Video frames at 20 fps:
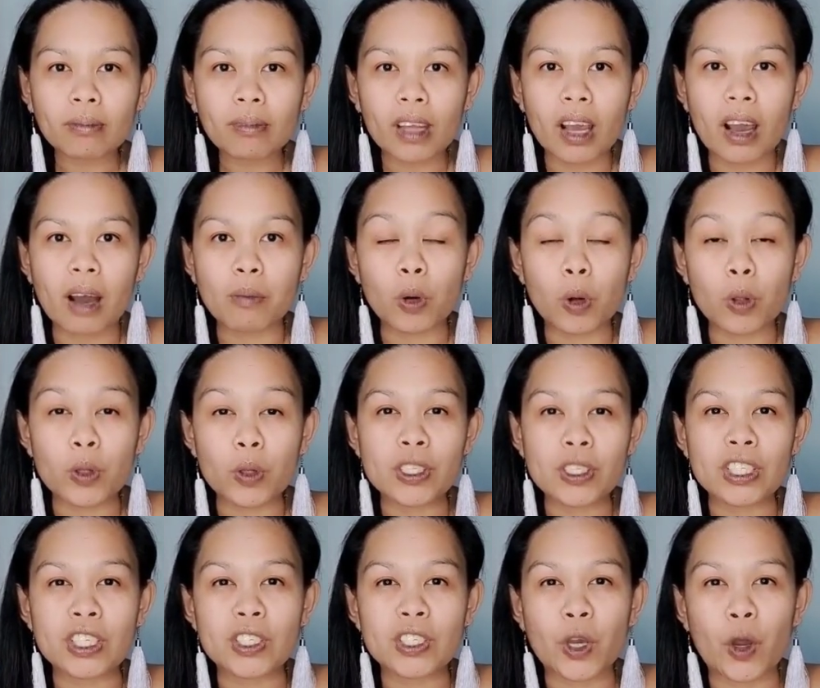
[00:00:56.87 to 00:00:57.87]
all
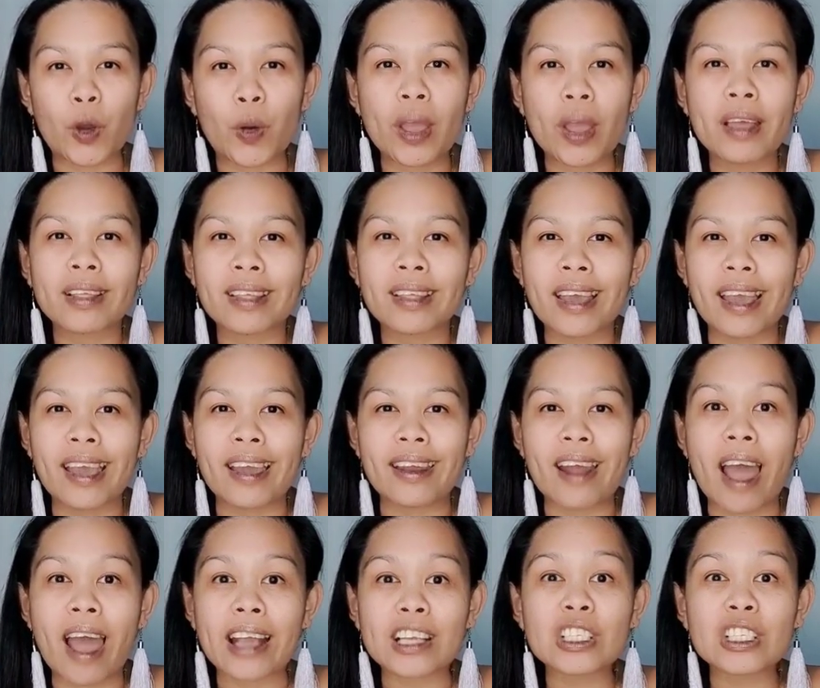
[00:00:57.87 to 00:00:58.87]
those years ago.
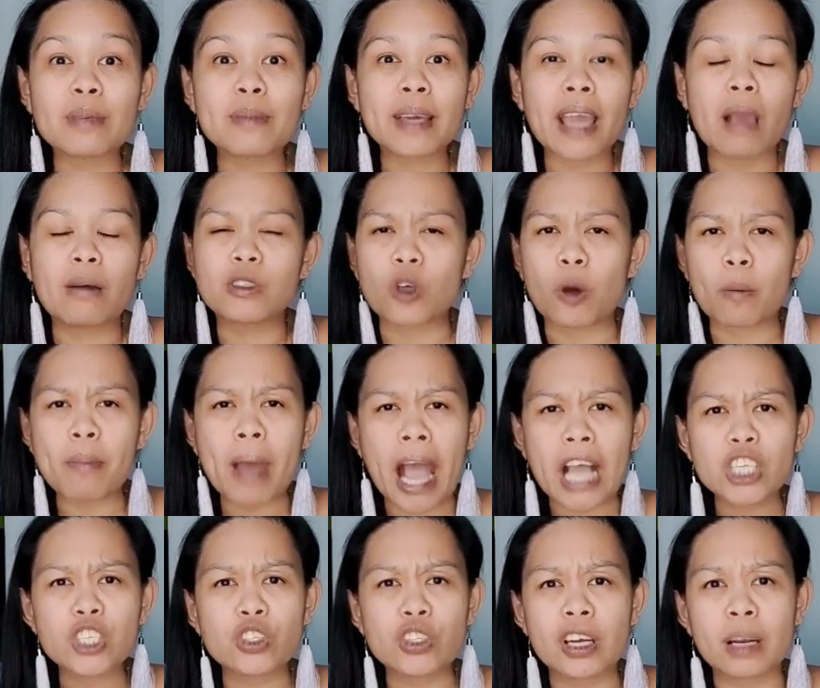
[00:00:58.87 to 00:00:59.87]
And I actually became so
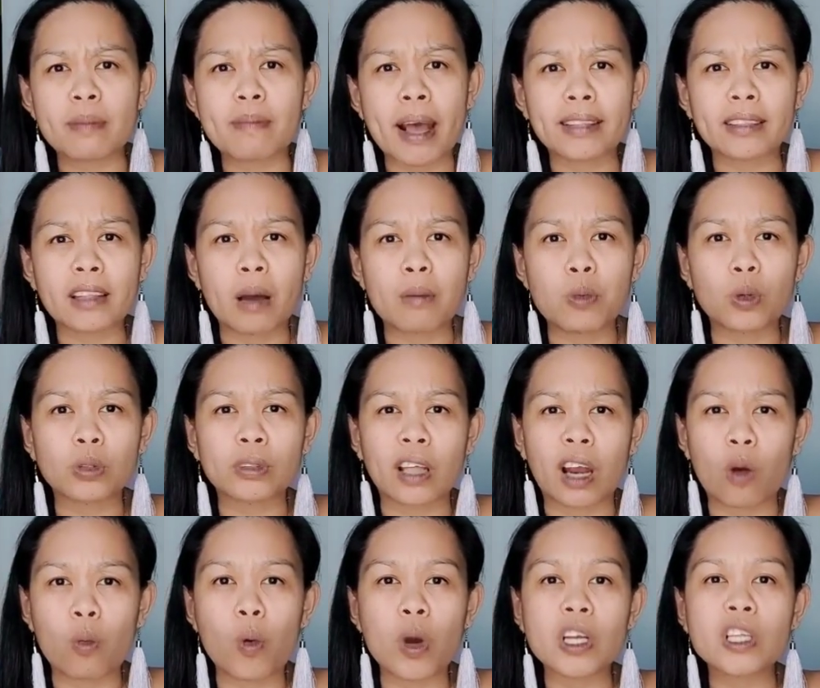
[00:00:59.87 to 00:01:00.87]
passionate about that book that
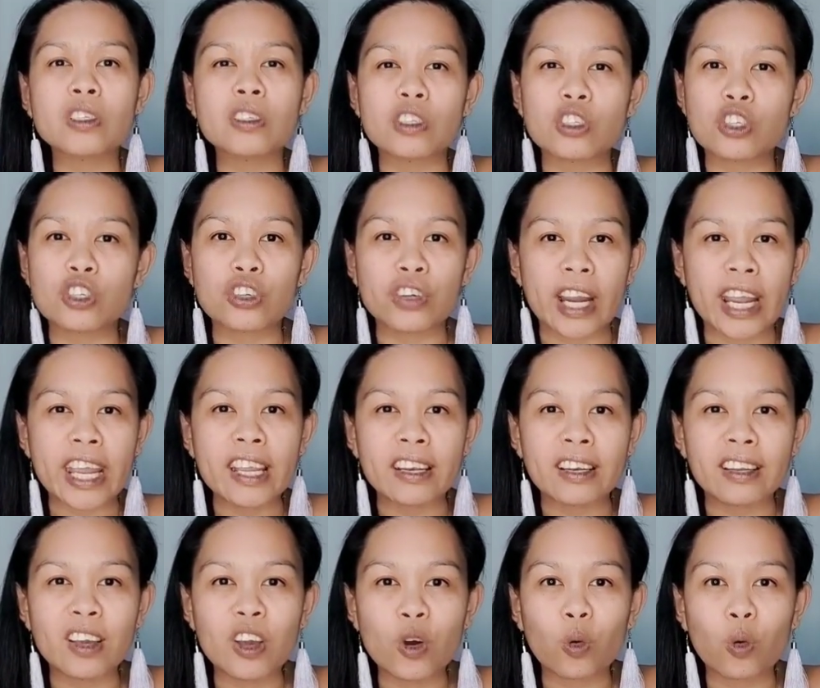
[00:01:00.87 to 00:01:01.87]
I wanted to
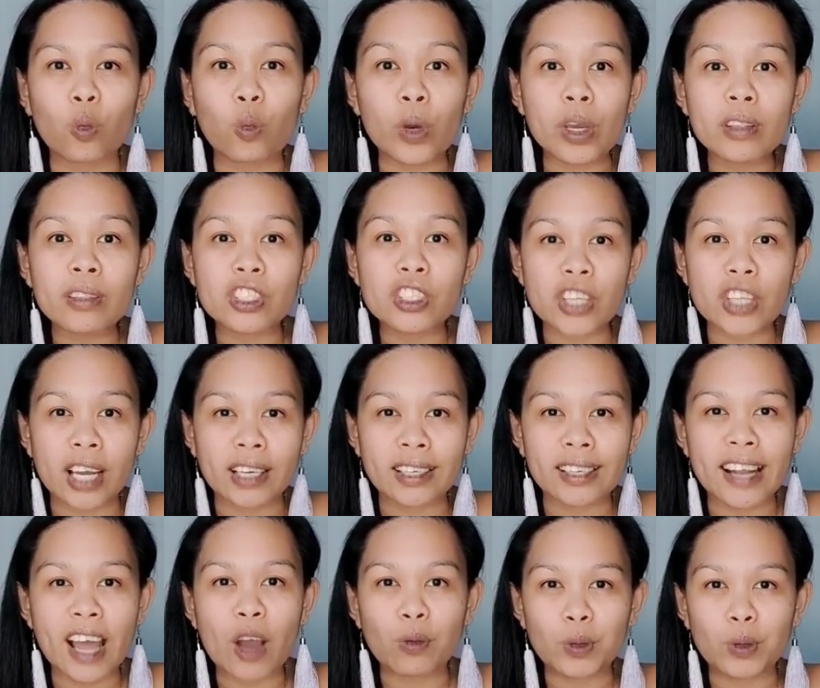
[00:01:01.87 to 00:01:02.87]
train with
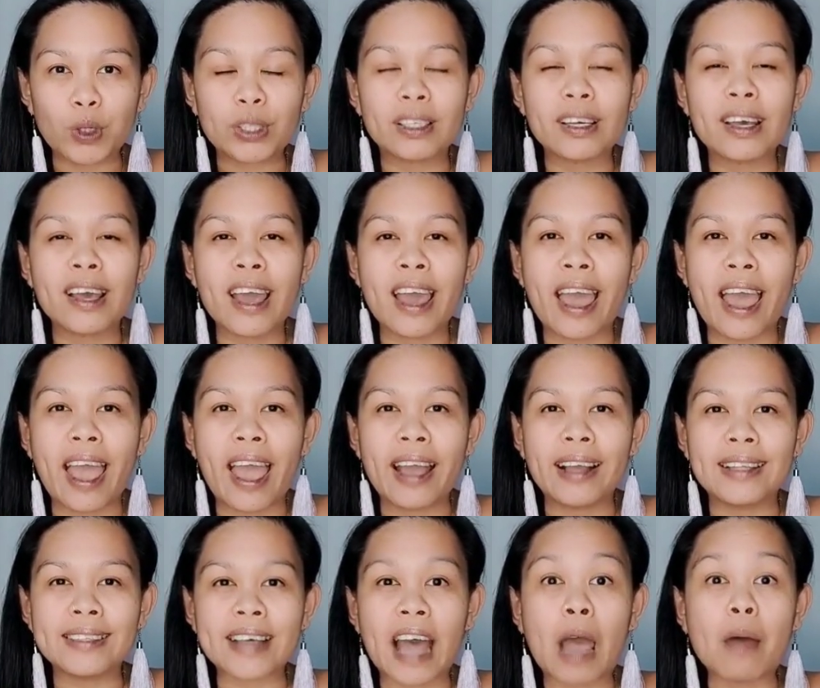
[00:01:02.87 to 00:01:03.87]
Janet Atwood.
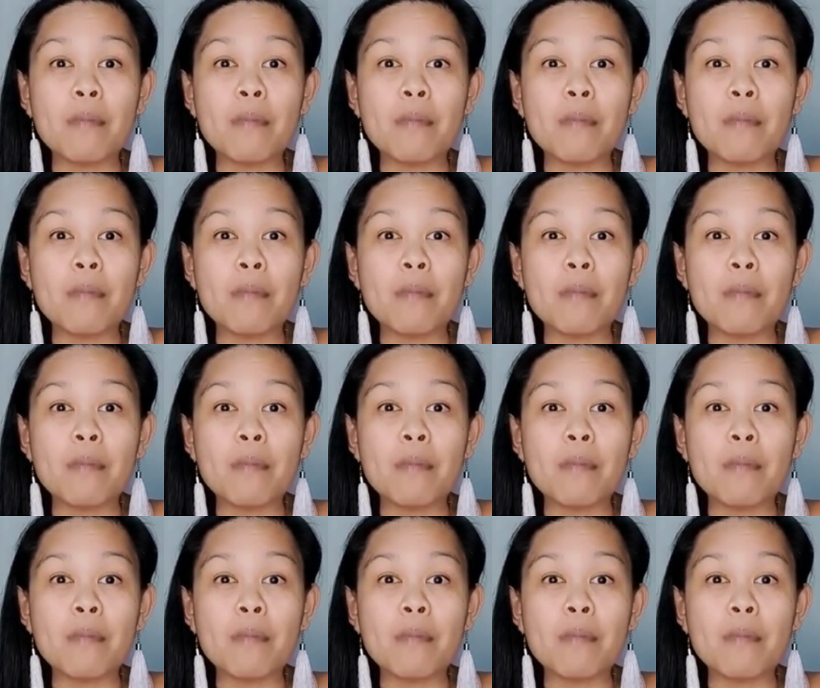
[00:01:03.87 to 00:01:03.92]
And I